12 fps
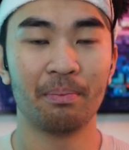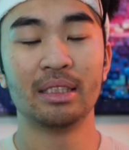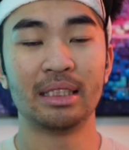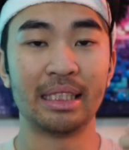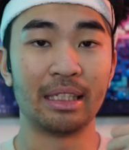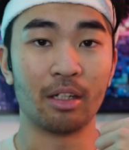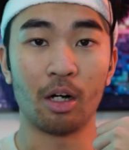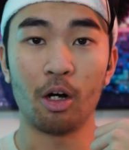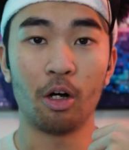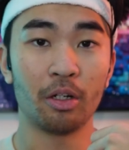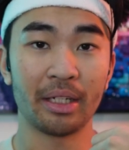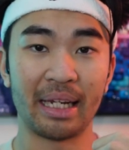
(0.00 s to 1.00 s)
She
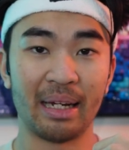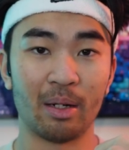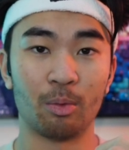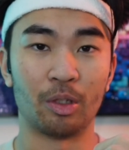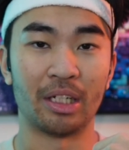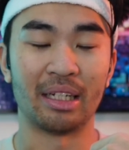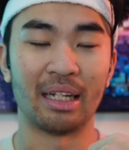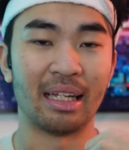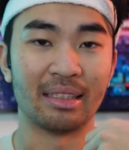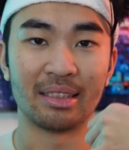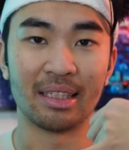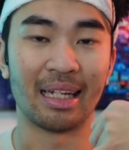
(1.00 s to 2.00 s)
called Cameron
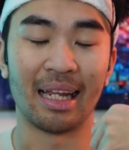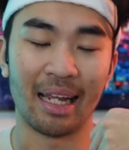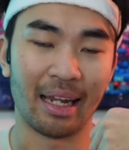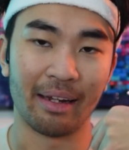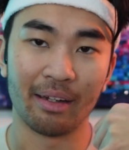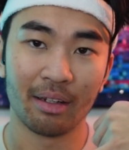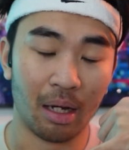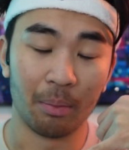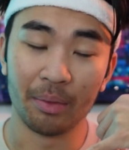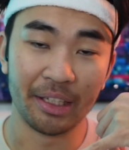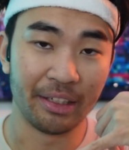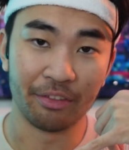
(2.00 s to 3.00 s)
and said, hey,
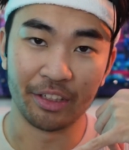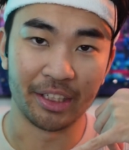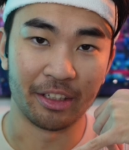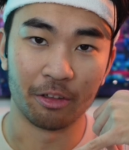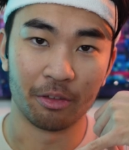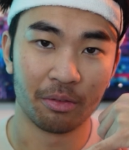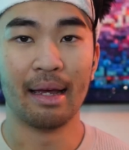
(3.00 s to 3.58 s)
I'm leaving you.